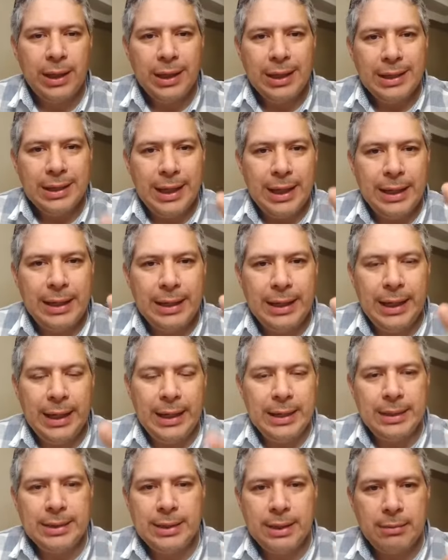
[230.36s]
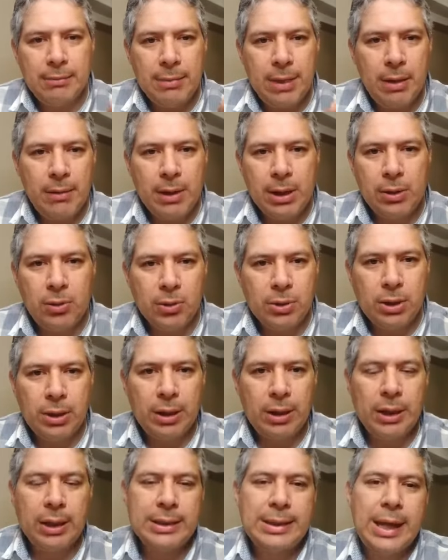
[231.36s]
that healings and miracles are
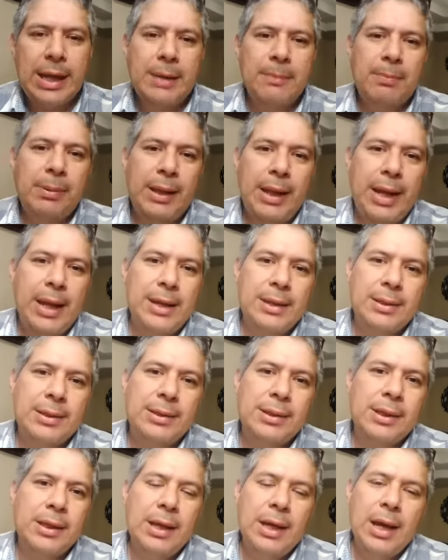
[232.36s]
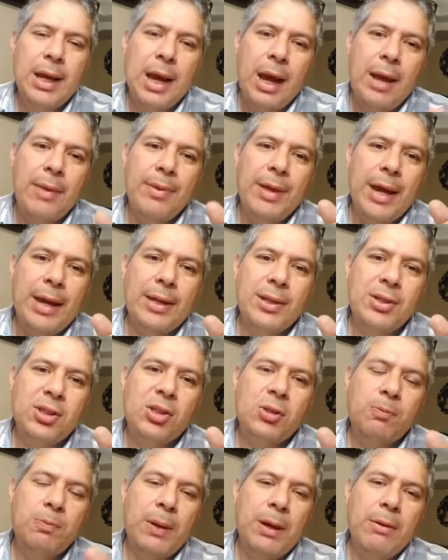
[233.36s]
going to take place, and that a
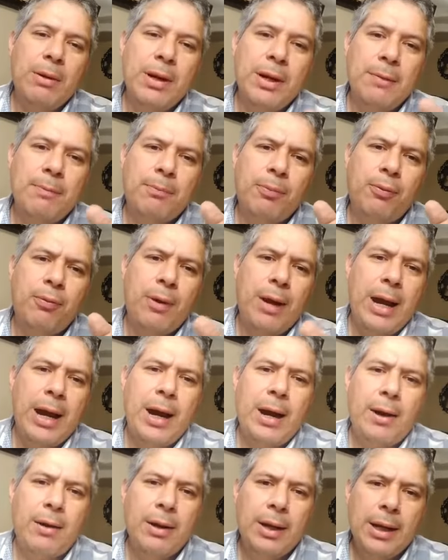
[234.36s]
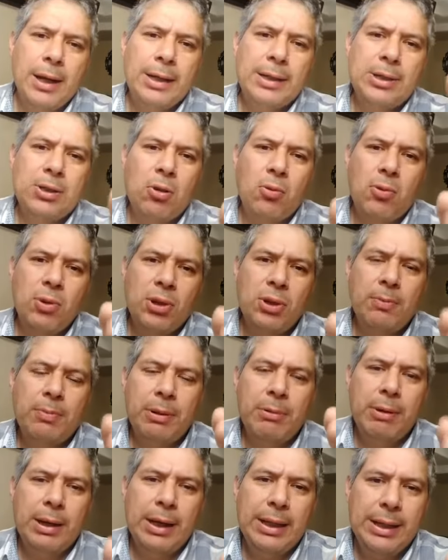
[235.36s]
spirit of prayer is going to
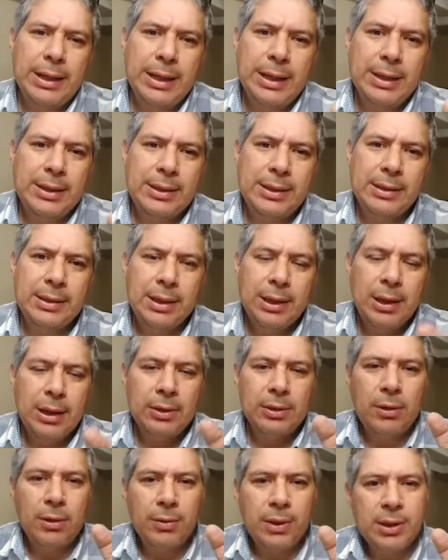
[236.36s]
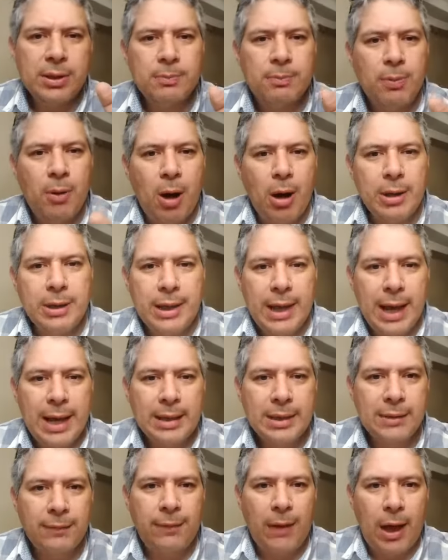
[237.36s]
be released through this
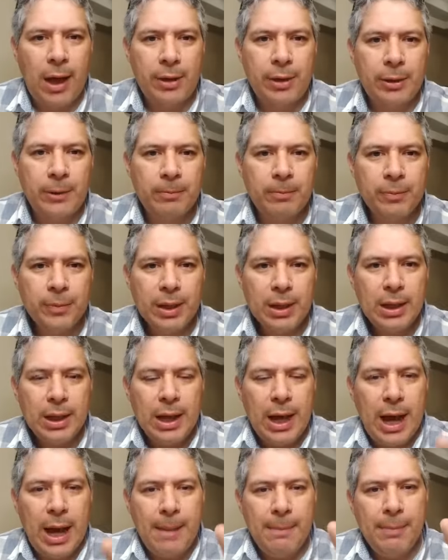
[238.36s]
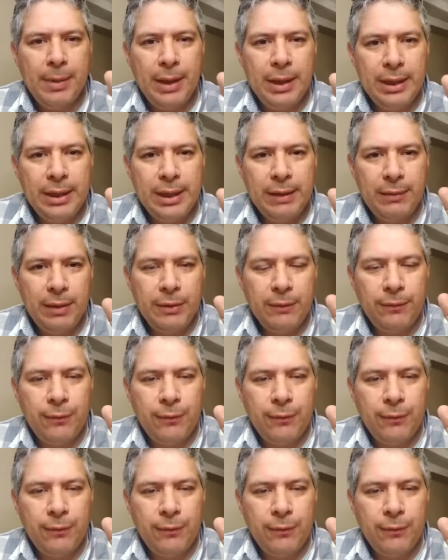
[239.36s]
broadcast, Father. I'm believing